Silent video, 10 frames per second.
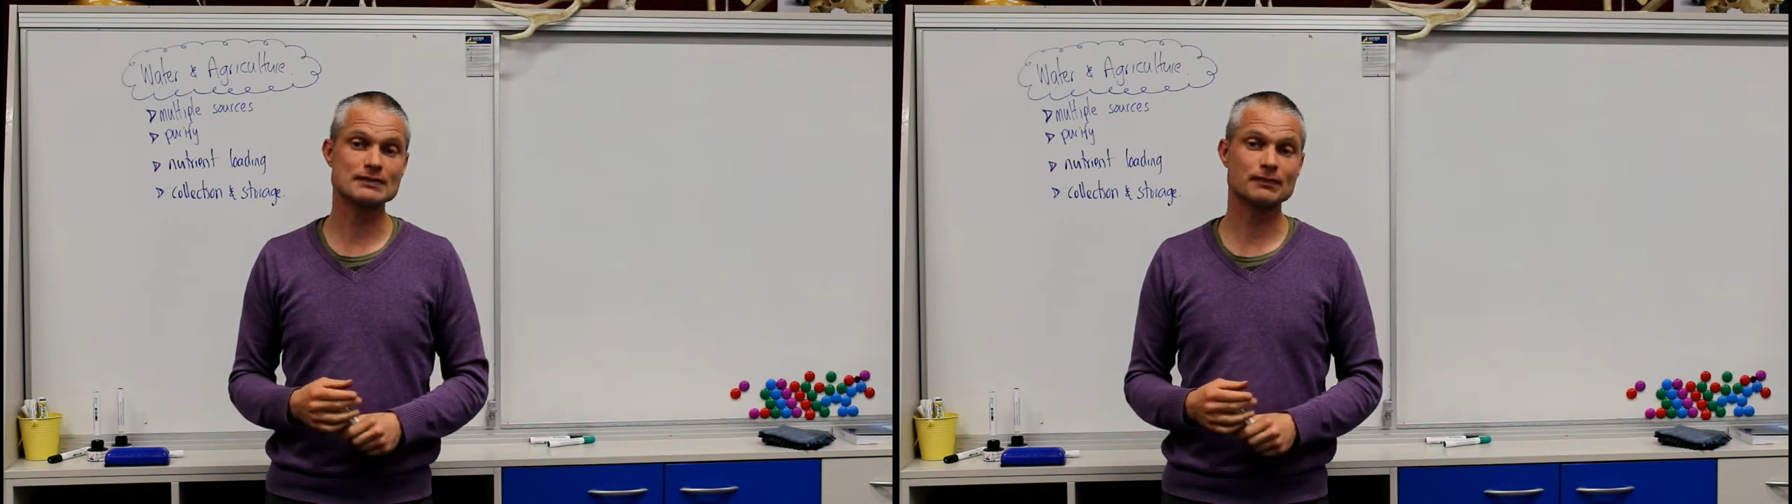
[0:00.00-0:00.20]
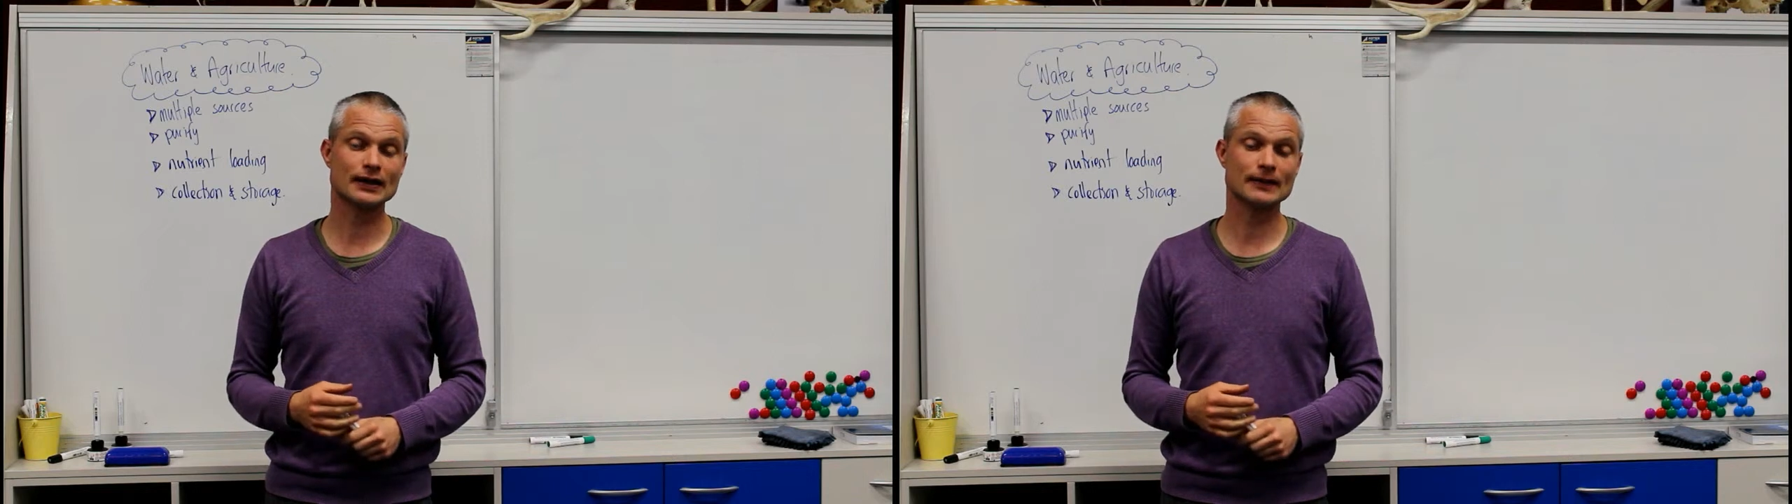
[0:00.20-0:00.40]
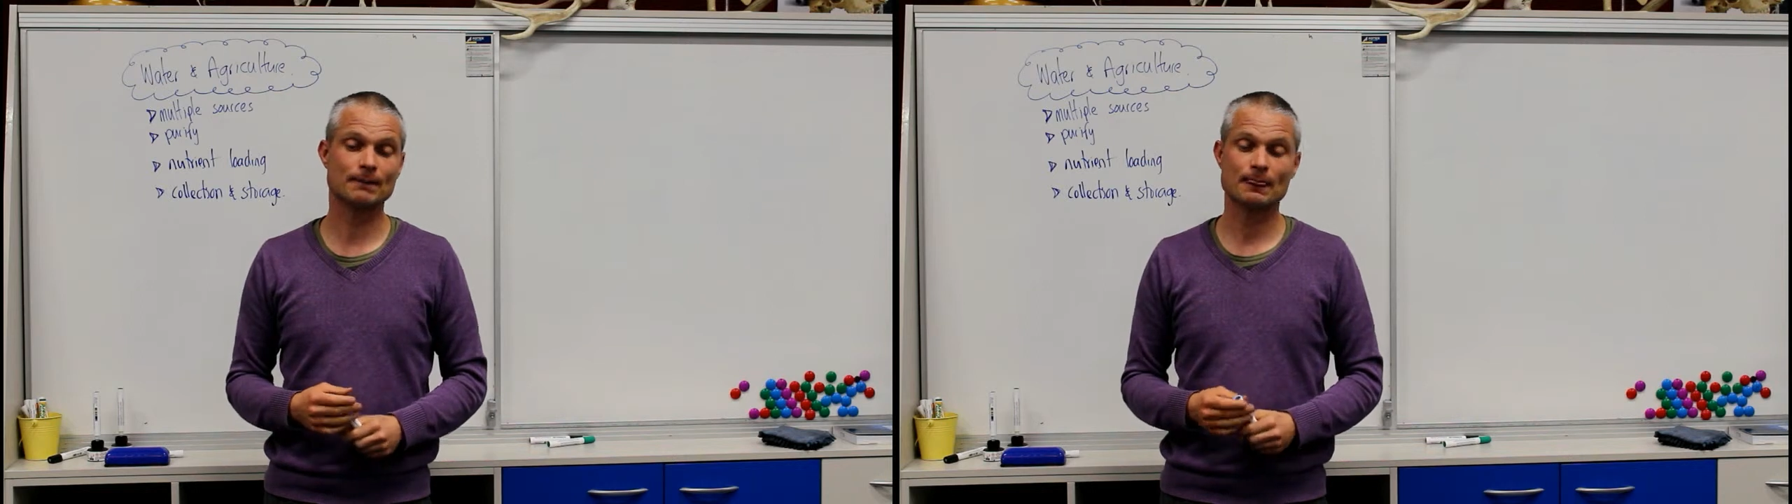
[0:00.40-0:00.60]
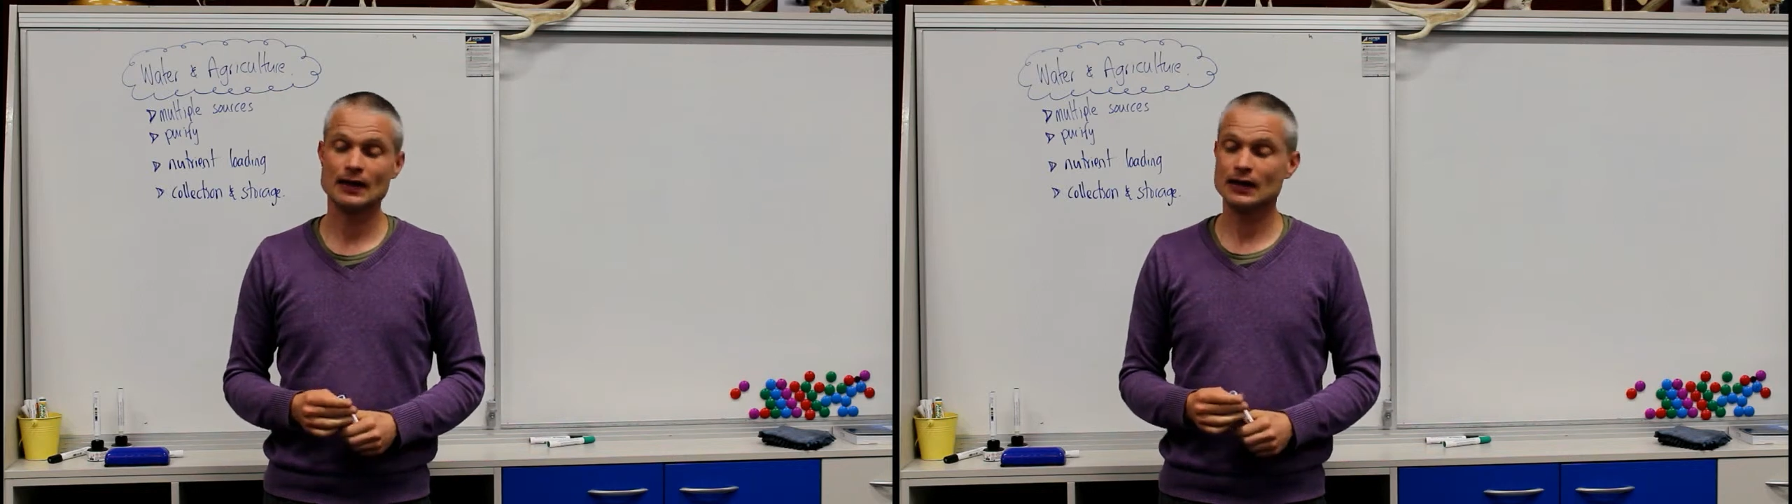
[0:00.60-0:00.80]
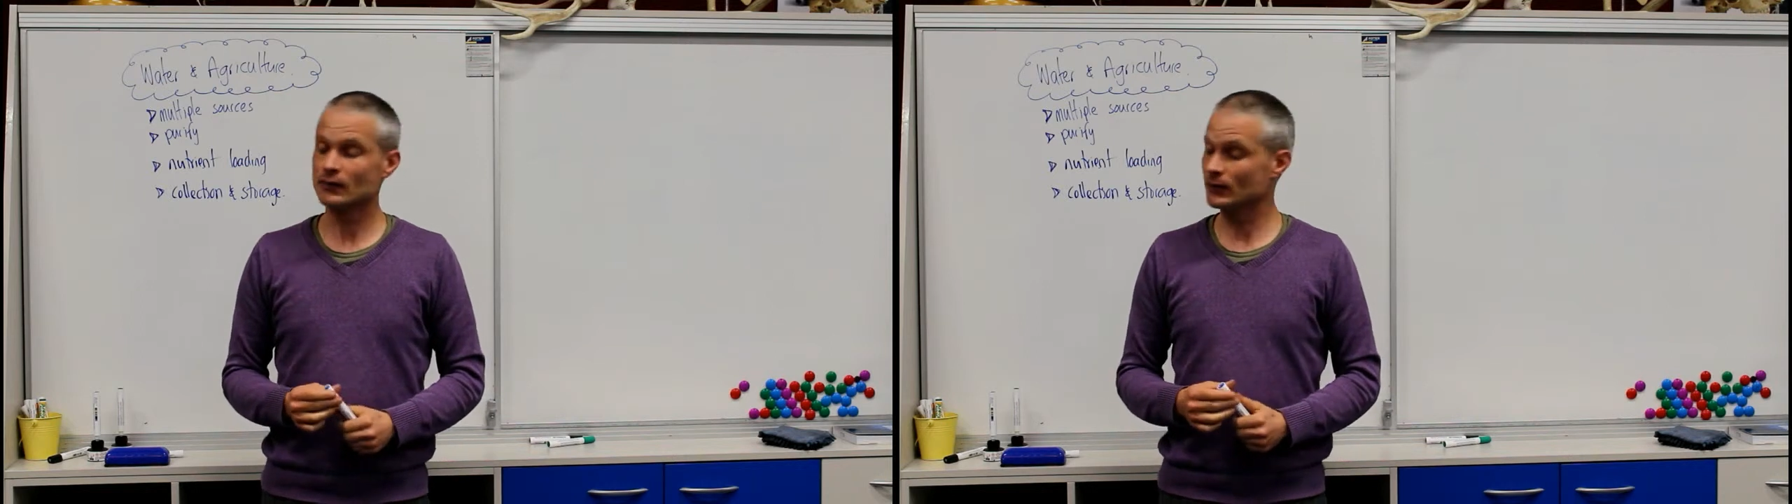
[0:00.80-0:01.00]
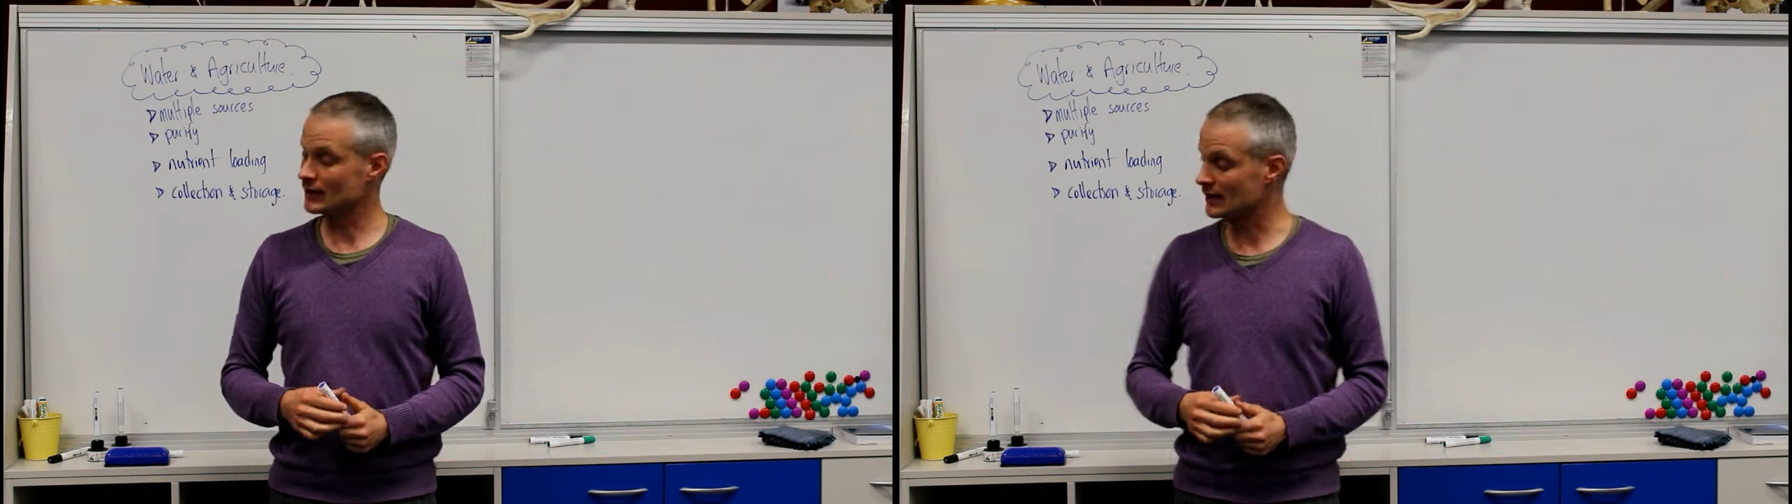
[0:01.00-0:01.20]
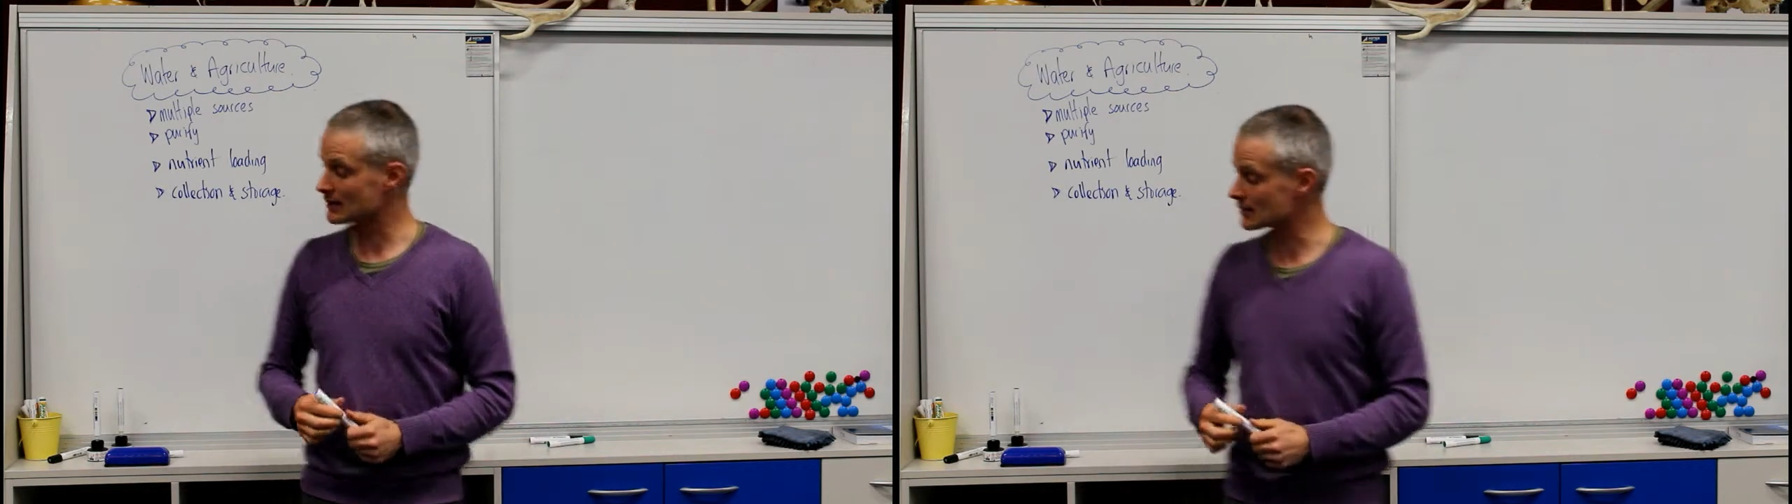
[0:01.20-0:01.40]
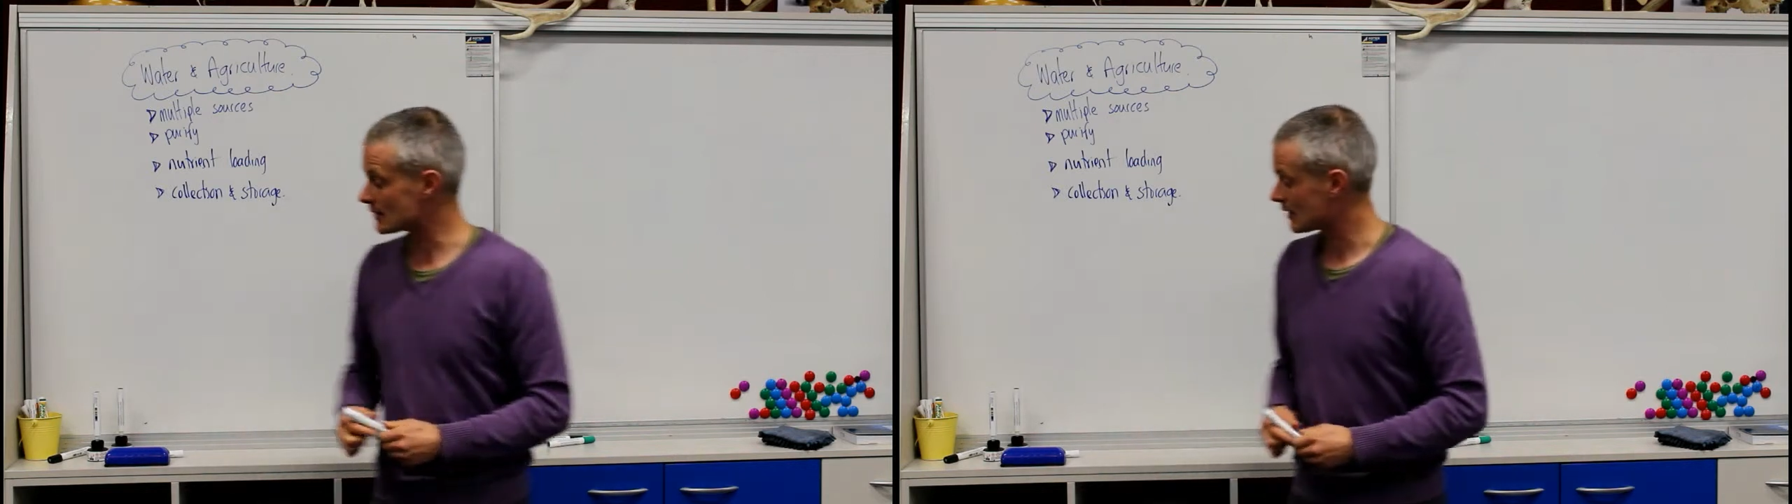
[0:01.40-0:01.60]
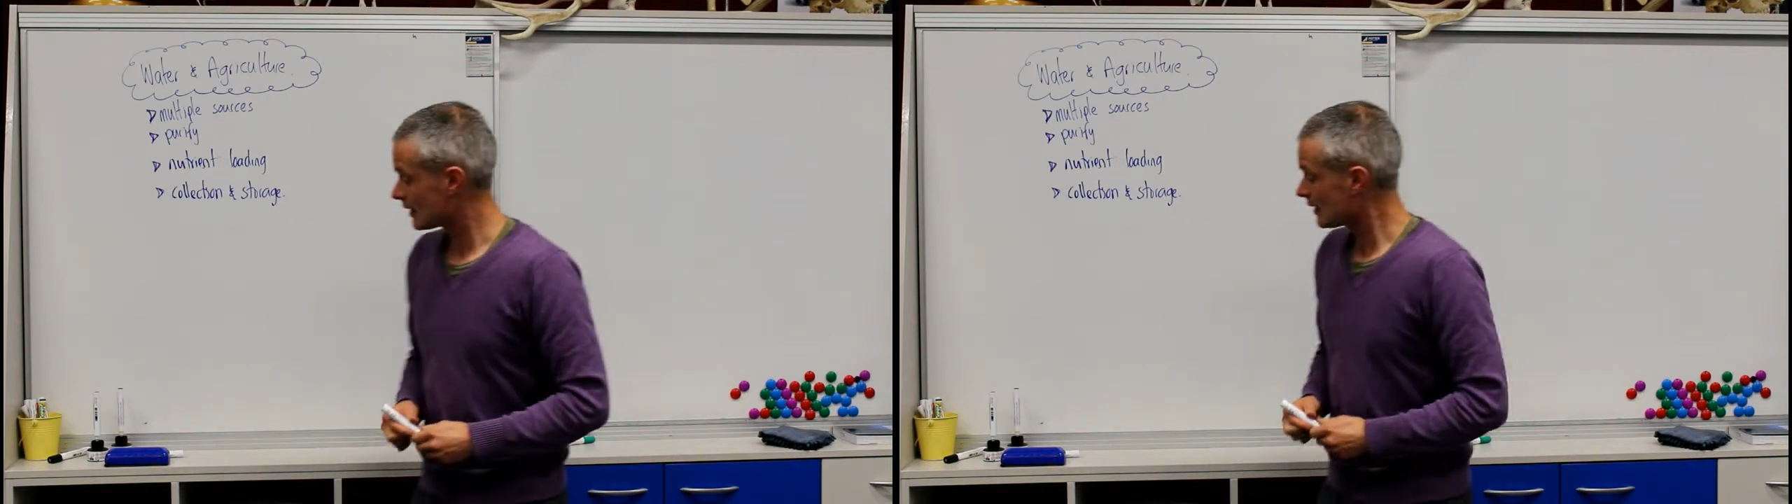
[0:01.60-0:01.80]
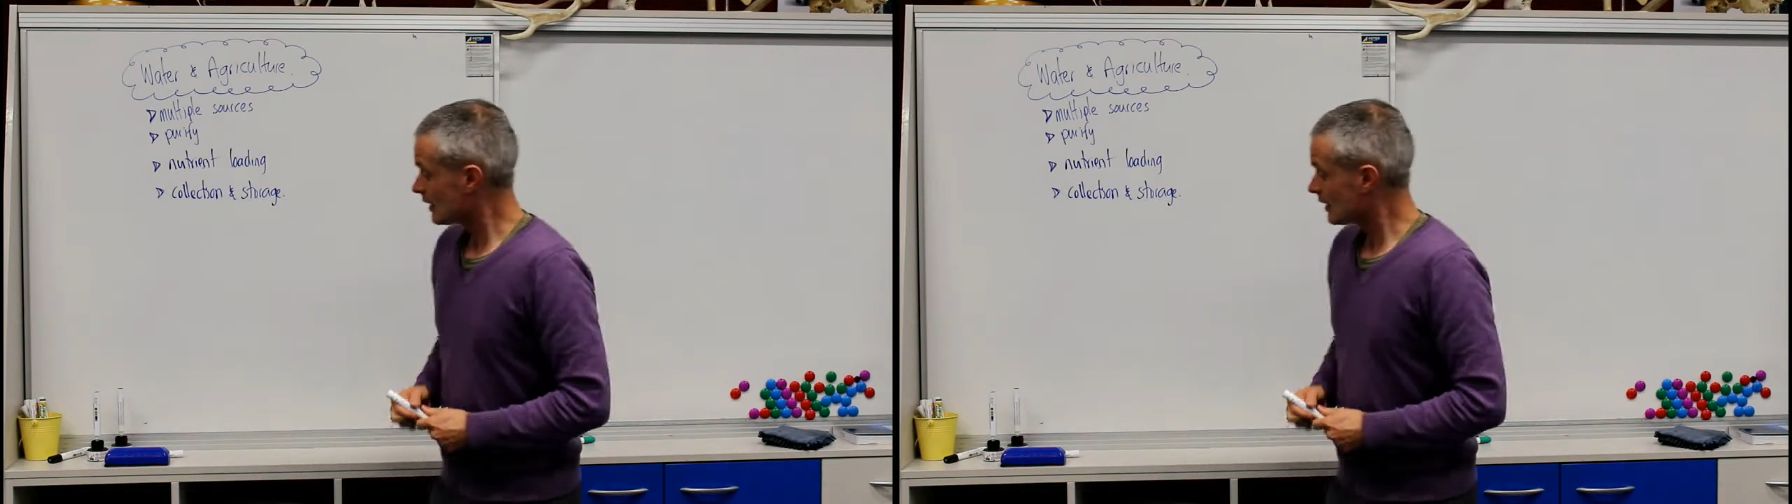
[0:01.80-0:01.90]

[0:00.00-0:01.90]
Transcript: but when you consider